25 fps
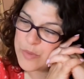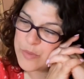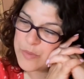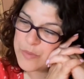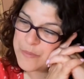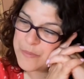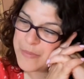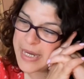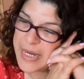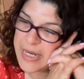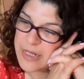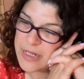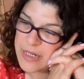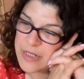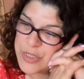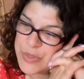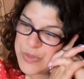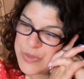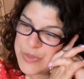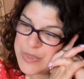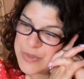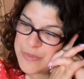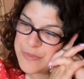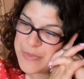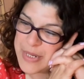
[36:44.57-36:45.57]
make and do
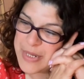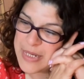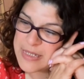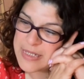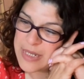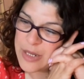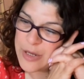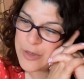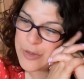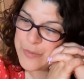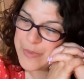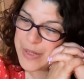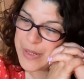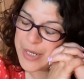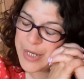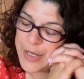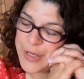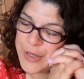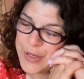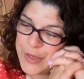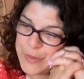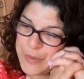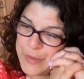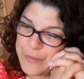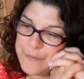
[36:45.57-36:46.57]
some bits at
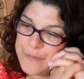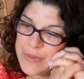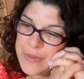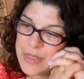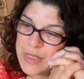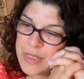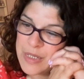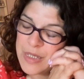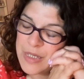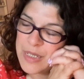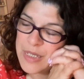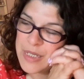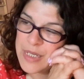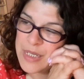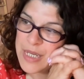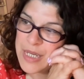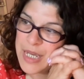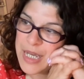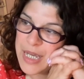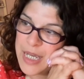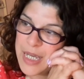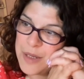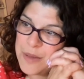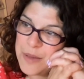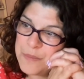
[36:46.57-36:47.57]
home.
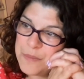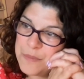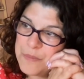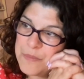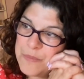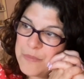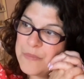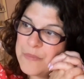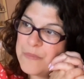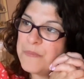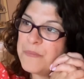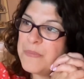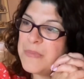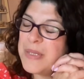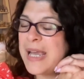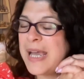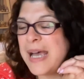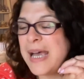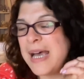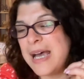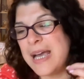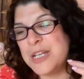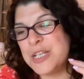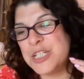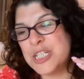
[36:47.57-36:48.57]

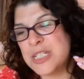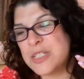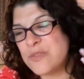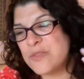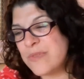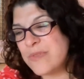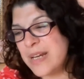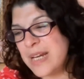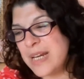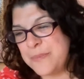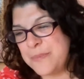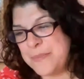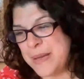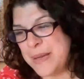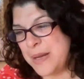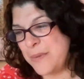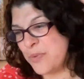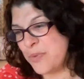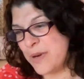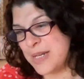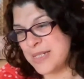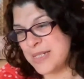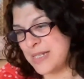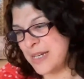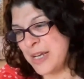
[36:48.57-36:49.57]
And just really being
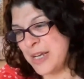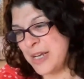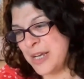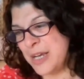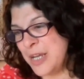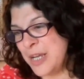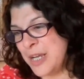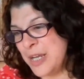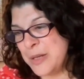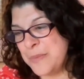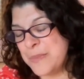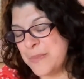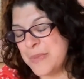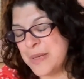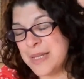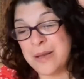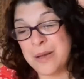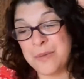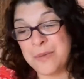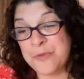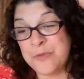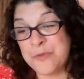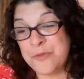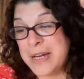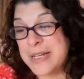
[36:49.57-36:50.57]
present at home.
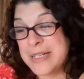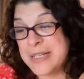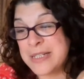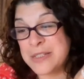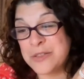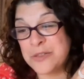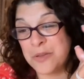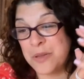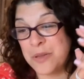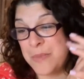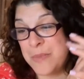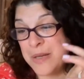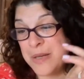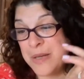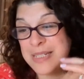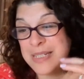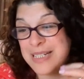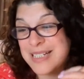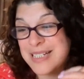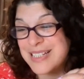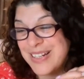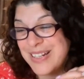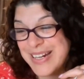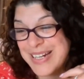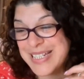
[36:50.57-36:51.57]
I'm afraid it's not the most
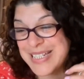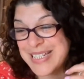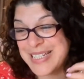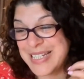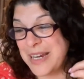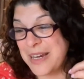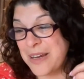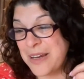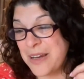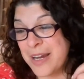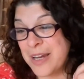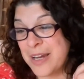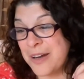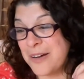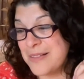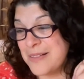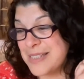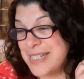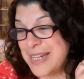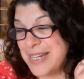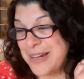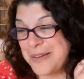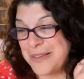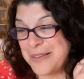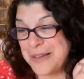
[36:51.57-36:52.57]
exciting. I can't
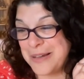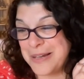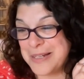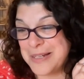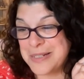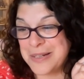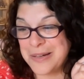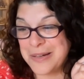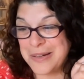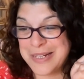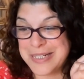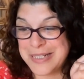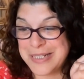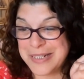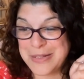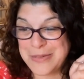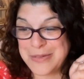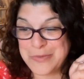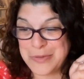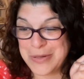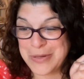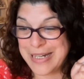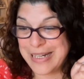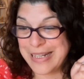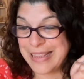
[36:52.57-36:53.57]
tell you that I
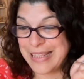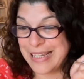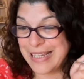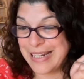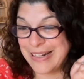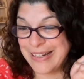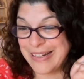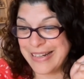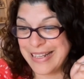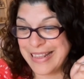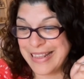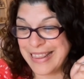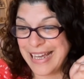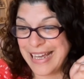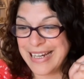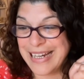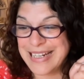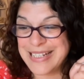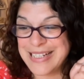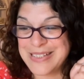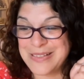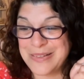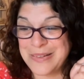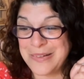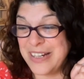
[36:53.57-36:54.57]
skydive or anything like that,
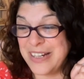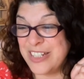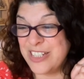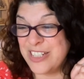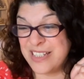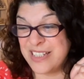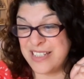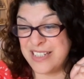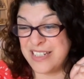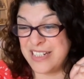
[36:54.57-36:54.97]
because I